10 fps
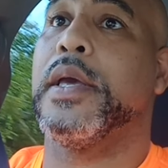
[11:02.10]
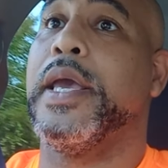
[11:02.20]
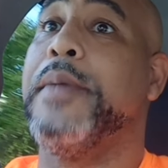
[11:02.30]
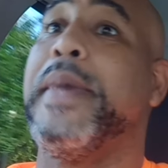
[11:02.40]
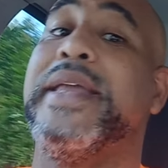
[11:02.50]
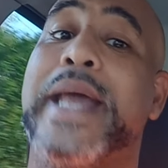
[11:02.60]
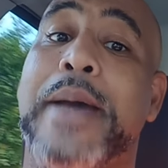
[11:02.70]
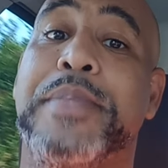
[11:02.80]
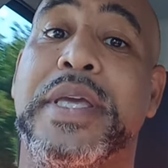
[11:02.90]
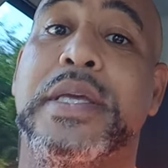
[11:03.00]
It may
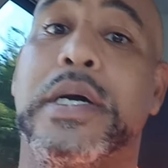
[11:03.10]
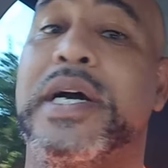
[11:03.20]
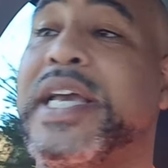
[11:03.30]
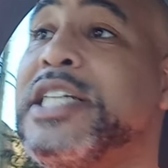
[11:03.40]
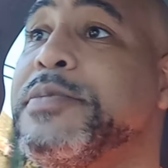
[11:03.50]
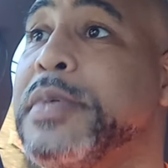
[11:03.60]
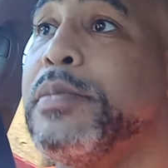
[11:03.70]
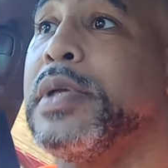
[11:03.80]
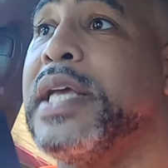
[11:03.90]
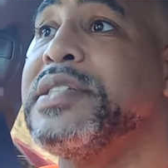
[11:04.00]
not be an
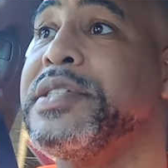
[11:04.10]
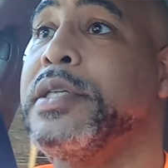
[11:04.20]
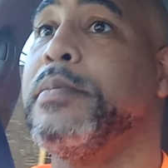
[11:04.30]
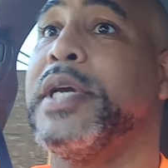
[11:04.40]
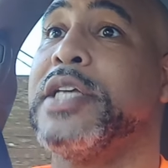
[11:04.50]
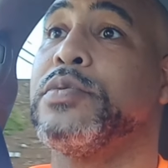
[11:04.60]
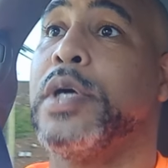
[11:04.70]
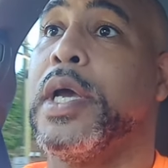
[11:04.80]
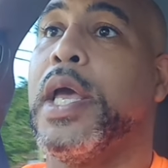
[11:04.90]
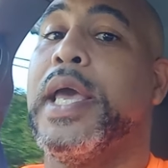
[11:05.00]
intimate relationship, but guess
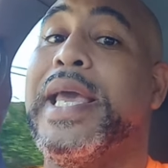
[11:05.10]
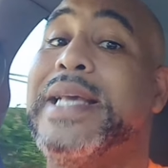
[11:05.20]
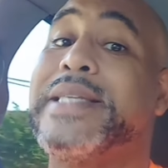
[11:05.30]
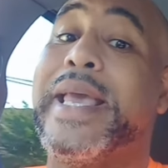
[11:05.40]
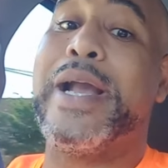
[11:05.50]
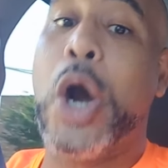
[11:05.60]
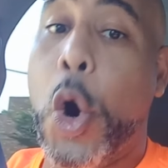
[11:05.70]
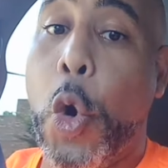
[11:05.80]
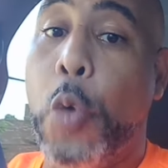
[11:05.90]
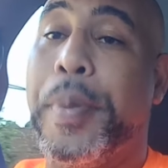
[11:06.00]
what? It's a
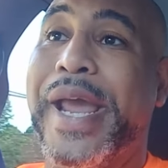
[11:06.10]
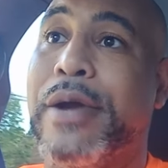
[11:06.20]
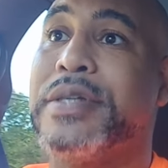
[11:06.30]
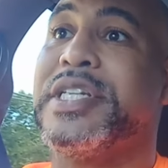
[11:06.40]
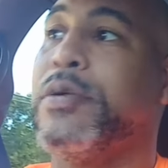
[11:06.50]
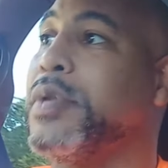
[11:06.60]
co-parenting